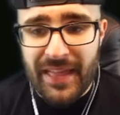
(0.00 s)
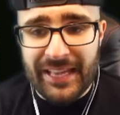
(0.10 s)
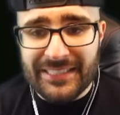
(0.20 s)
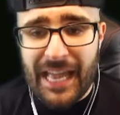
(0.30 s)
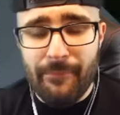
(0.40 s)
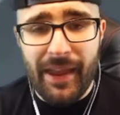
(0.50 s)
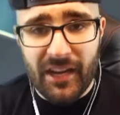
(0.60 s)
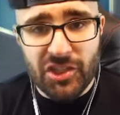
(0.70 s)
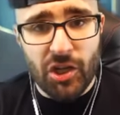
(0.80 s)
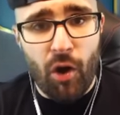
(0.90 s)
this and
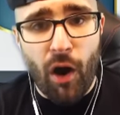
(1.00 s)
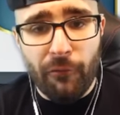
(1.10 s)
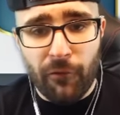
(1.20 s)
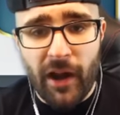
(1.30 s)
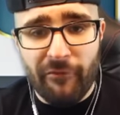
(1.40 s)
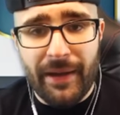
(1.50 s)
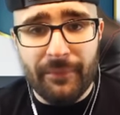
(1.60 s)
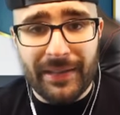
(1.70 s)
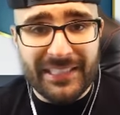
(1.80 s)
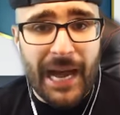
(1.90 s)
making sure all front of my,
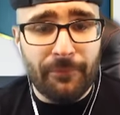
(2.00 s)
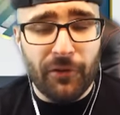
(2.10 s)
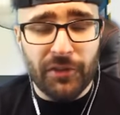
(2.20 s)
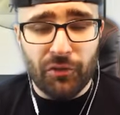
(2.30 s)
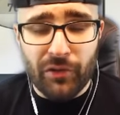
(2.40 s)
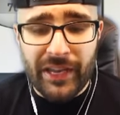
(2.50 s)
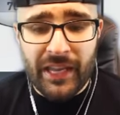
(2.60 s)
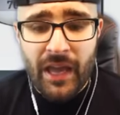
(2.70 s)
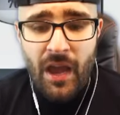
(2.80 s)
my top front three